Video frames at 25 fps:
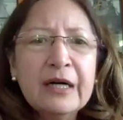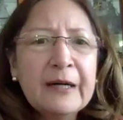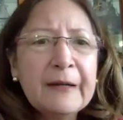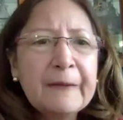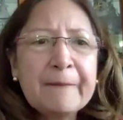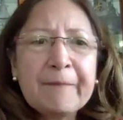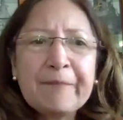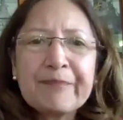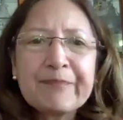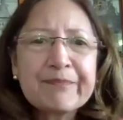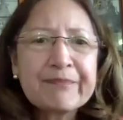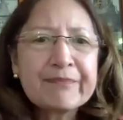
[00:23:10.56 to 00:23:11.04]

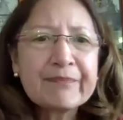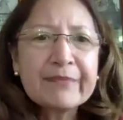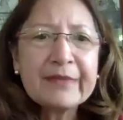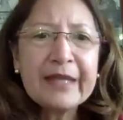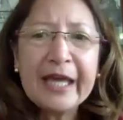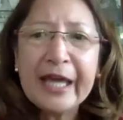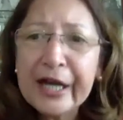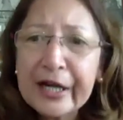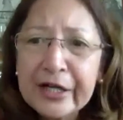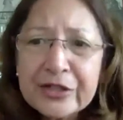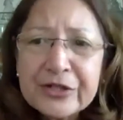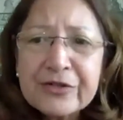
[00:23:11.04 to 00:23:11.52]
Air
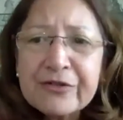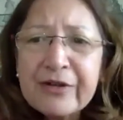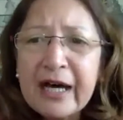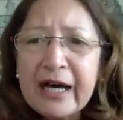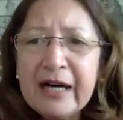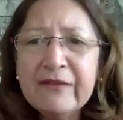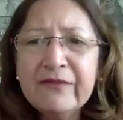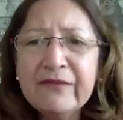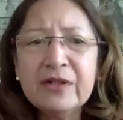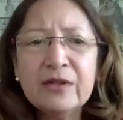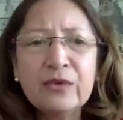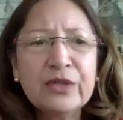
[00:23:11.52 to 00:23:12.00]
travel
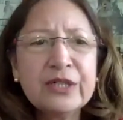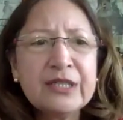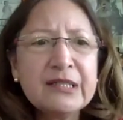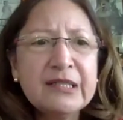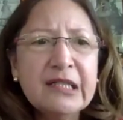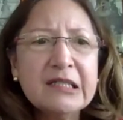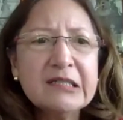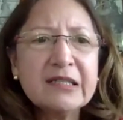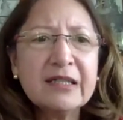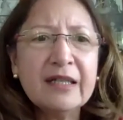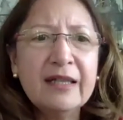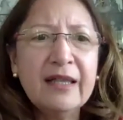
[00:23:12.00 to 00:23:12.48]
was
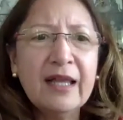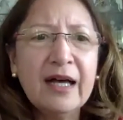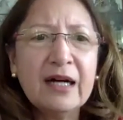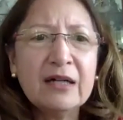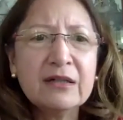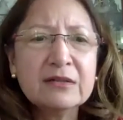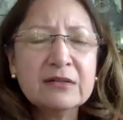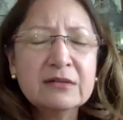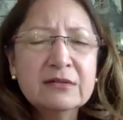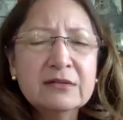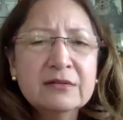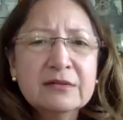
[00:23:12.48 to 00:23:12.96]
disallowed.
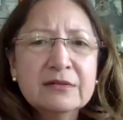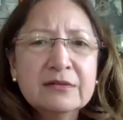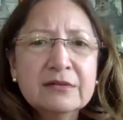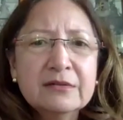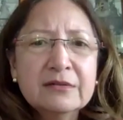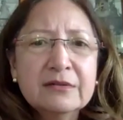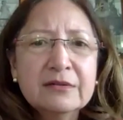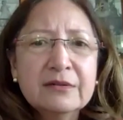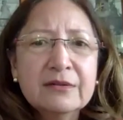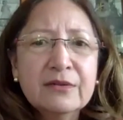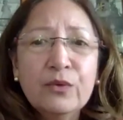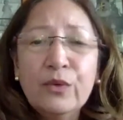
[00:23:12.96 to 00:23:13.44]

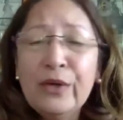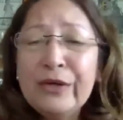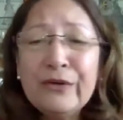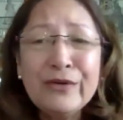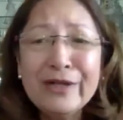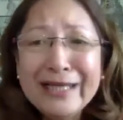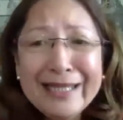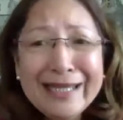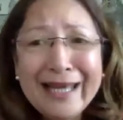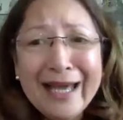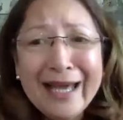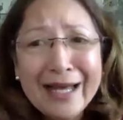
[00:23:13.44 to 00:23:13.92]
We really
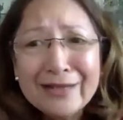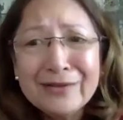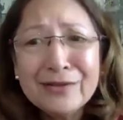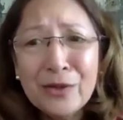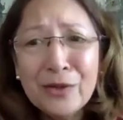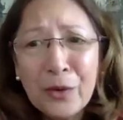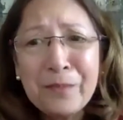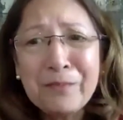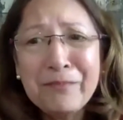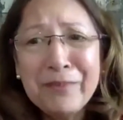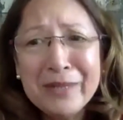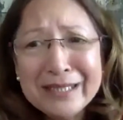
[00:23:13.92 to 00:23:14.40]
had no
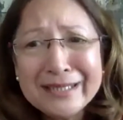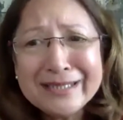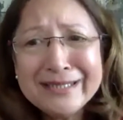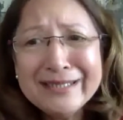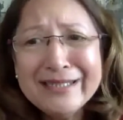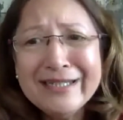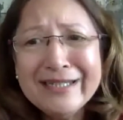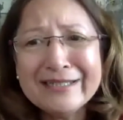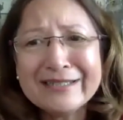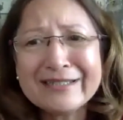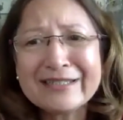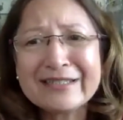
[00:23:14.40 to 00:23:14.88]

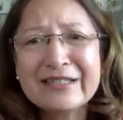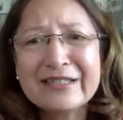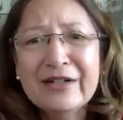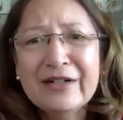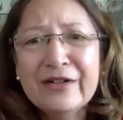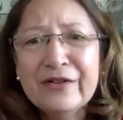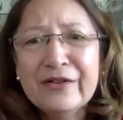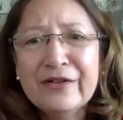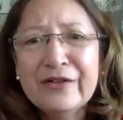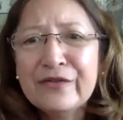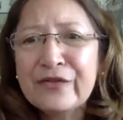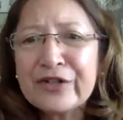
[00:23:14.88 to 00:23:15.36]
business
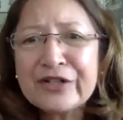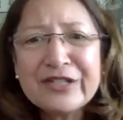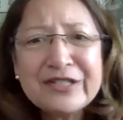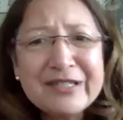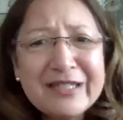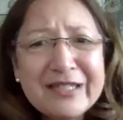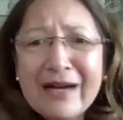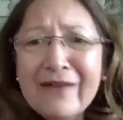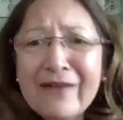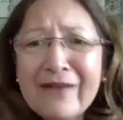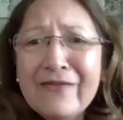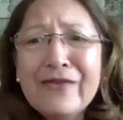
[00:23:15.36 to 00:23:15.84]
for
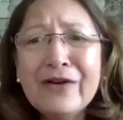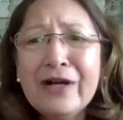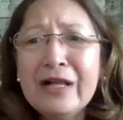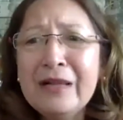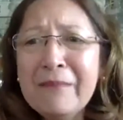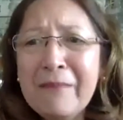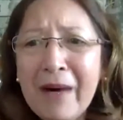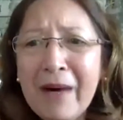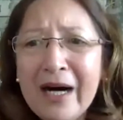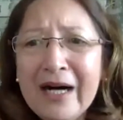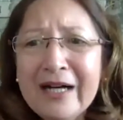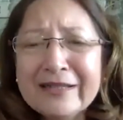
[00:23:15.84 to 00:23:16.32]
several
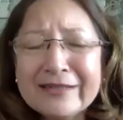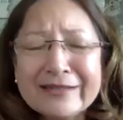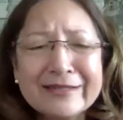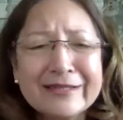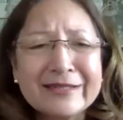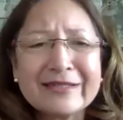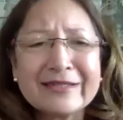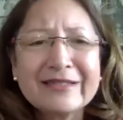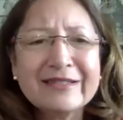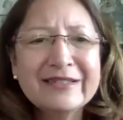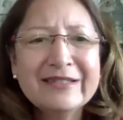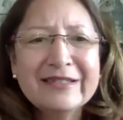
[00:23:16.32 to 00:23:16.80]
months.
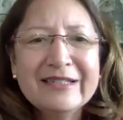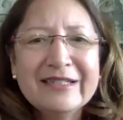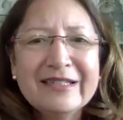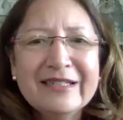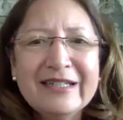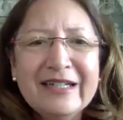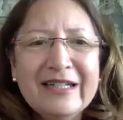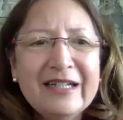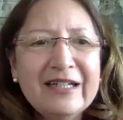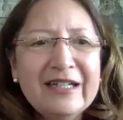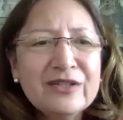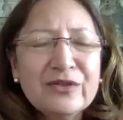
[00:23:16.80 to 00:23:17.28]

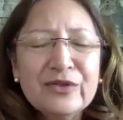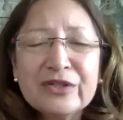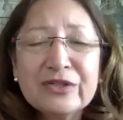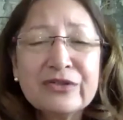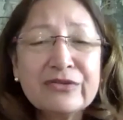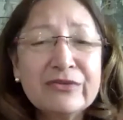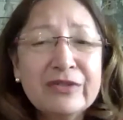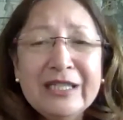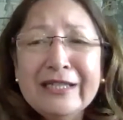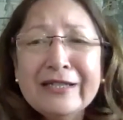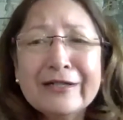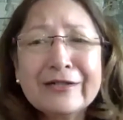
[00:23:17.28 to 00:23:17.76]
It was
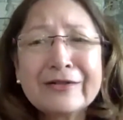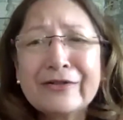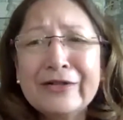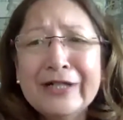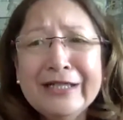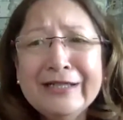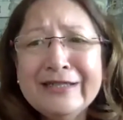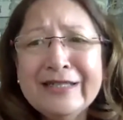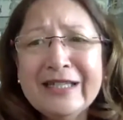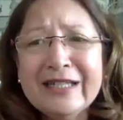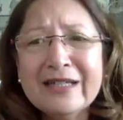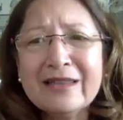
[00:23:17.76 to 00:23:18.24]
really
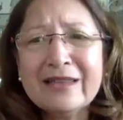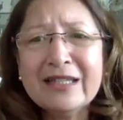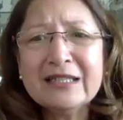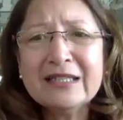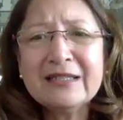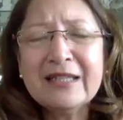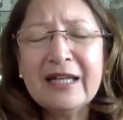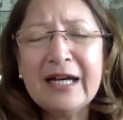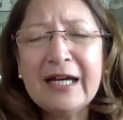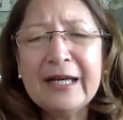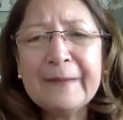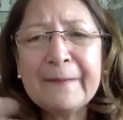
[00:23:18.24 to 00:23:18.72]
crazy at that
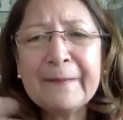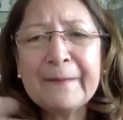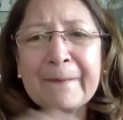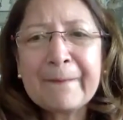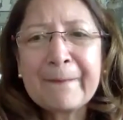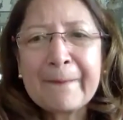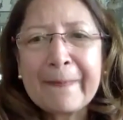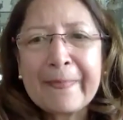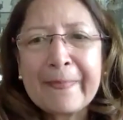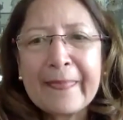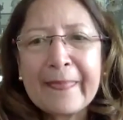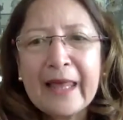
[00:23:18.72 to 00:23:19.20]
time.
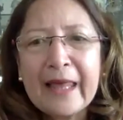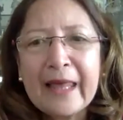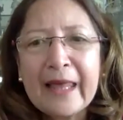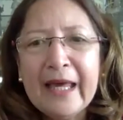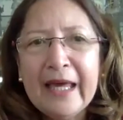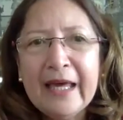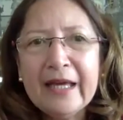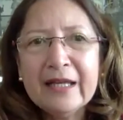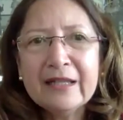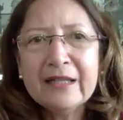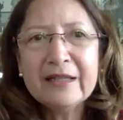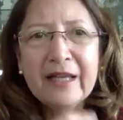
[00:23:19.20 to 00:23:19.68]

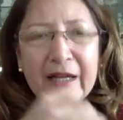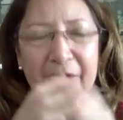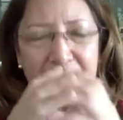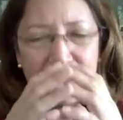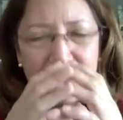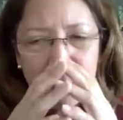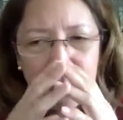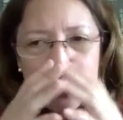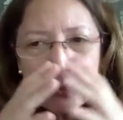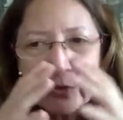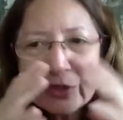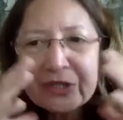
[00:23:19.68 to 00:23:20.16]
And everyone
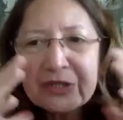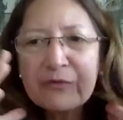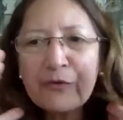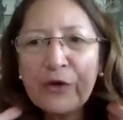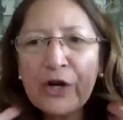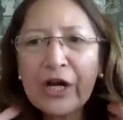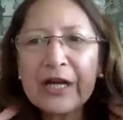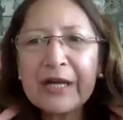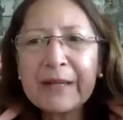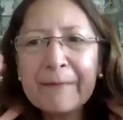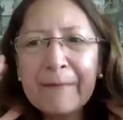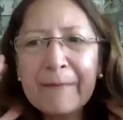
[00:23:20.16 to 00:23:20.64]
was
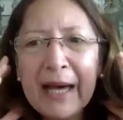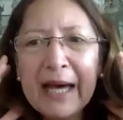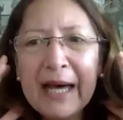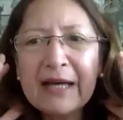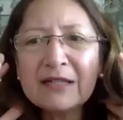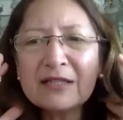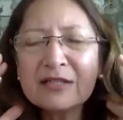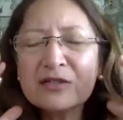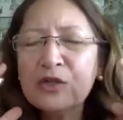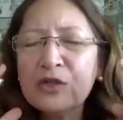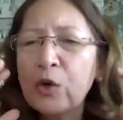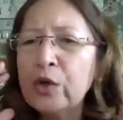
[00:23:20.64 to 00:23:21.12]
wearing masks.
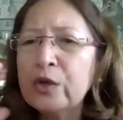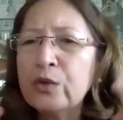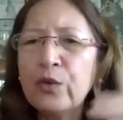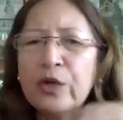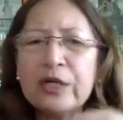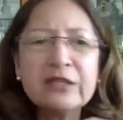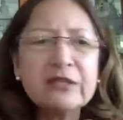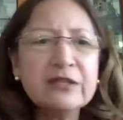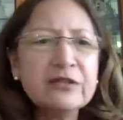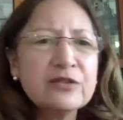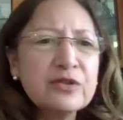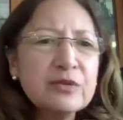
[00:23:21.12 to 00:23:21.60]
No one
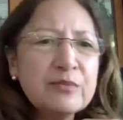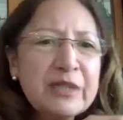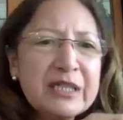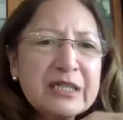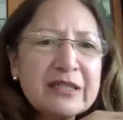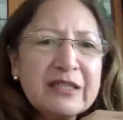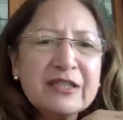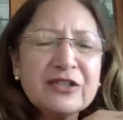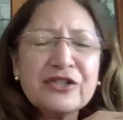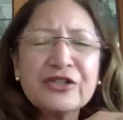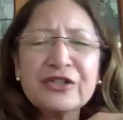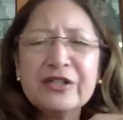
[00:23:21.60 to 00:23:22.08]
wanted to meet
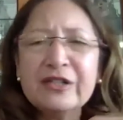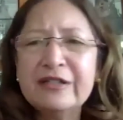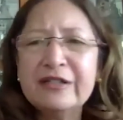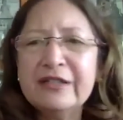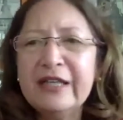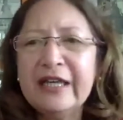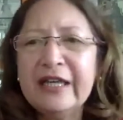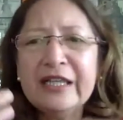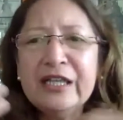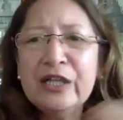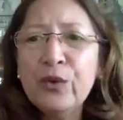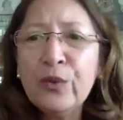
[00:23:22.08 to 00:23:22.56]

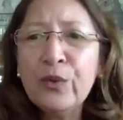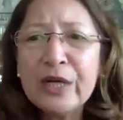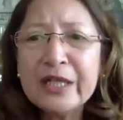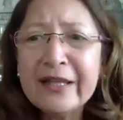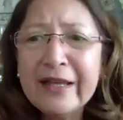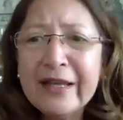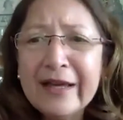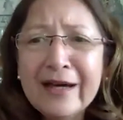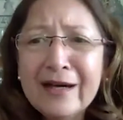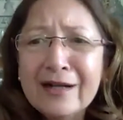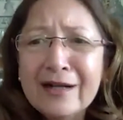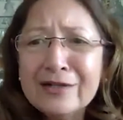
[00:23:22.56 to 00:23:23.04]
anyone
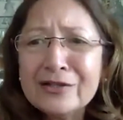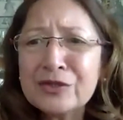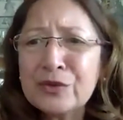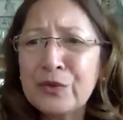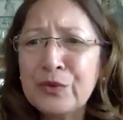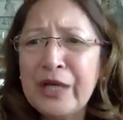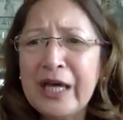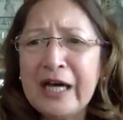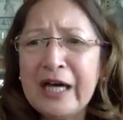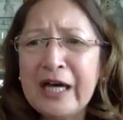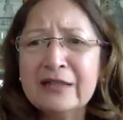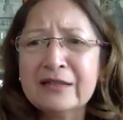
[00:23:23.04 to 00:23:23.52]
else. We
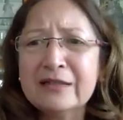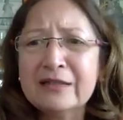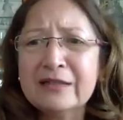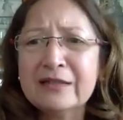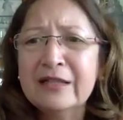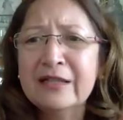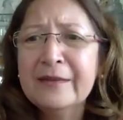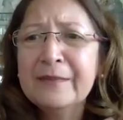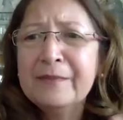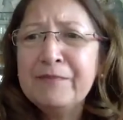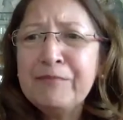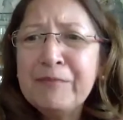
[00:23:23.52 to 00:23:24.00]
had
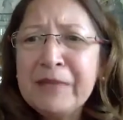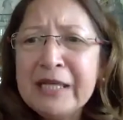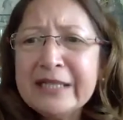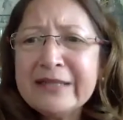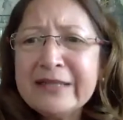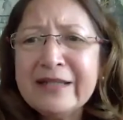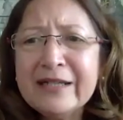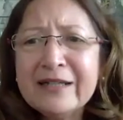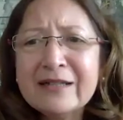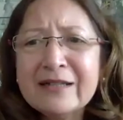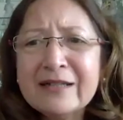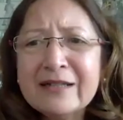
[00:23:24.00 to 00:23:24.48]

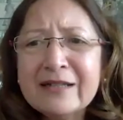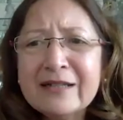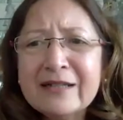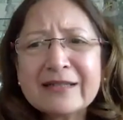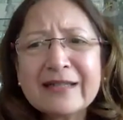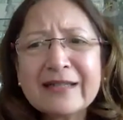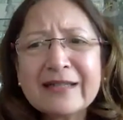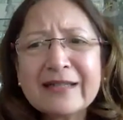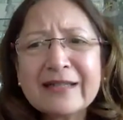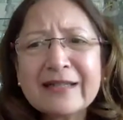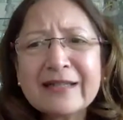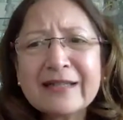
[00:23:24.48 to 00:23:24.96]
meetings
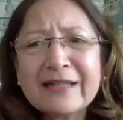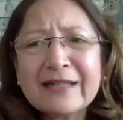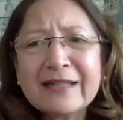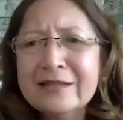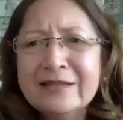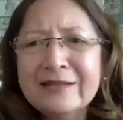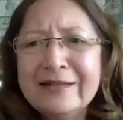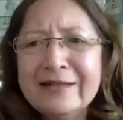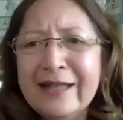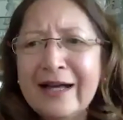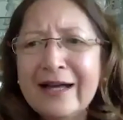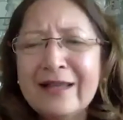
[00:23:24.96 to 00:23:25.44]
canceled,
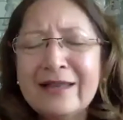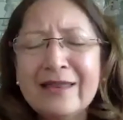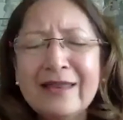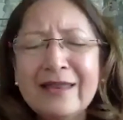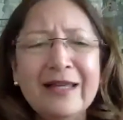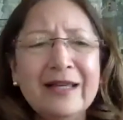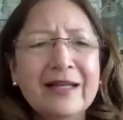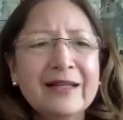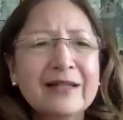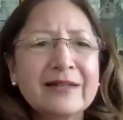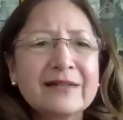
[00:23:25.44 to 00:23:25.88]
nothing.